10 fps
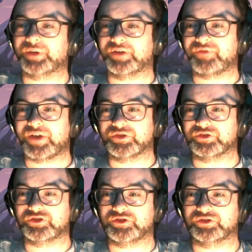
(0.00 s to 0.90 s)
But I found
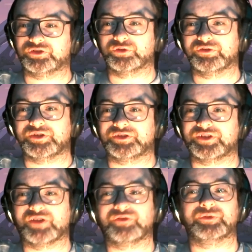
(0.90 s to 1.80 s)
the story
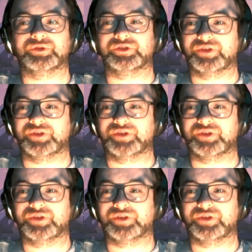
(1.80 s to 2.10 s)
itself was